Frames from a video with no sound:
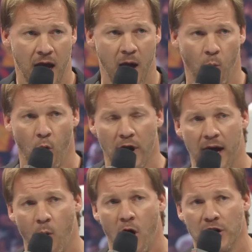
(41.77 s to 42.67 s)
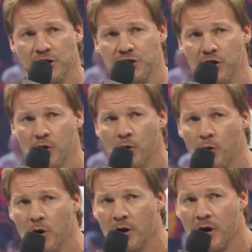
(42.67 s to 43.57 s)
And what I want to
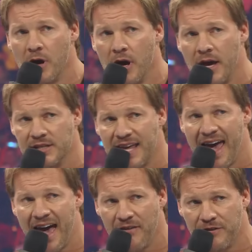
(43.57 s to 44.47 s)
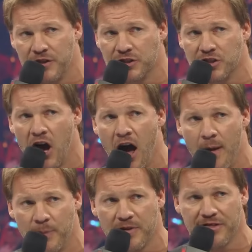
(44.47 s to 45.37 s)
do is have the
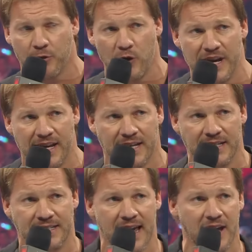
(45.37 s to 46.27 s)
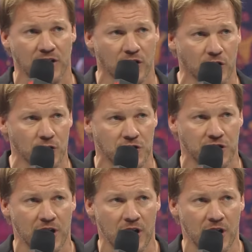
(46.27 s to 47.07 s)
top three contenders